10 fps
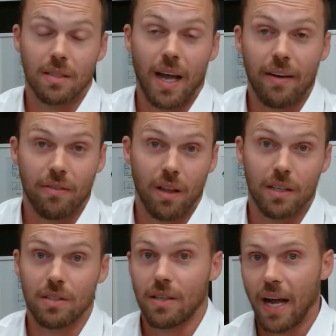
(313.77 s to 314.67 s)
I have
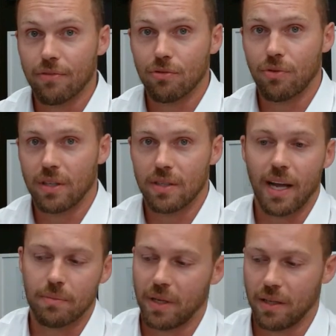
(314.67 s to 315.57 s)
clients that have to
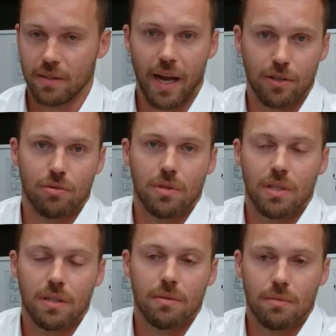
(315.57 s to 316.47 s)
transact because they actually
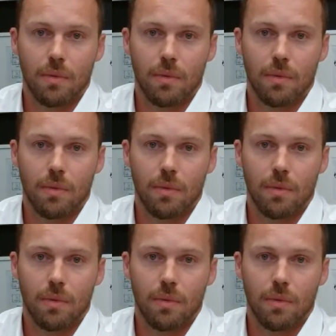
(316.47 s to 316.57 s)
need